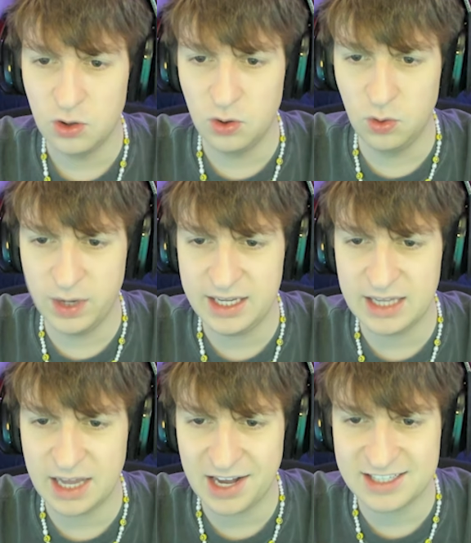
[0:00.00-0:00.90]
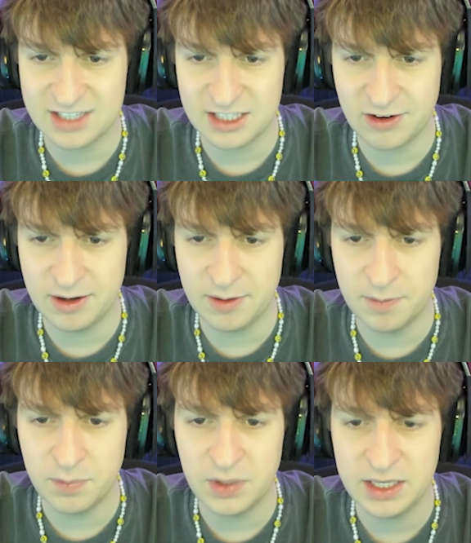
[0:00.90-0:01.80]
Ooh, wait. I think I saw something
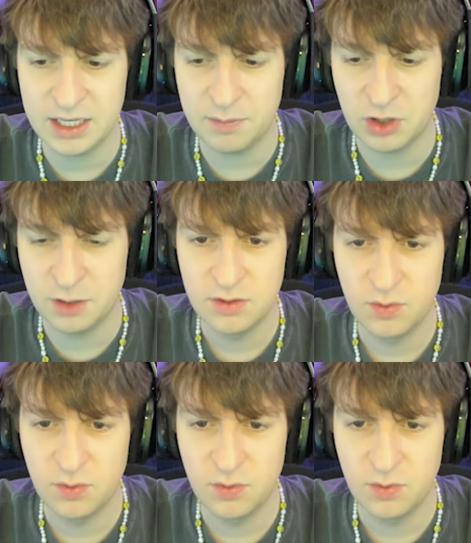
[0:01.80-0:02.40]
blinking purple.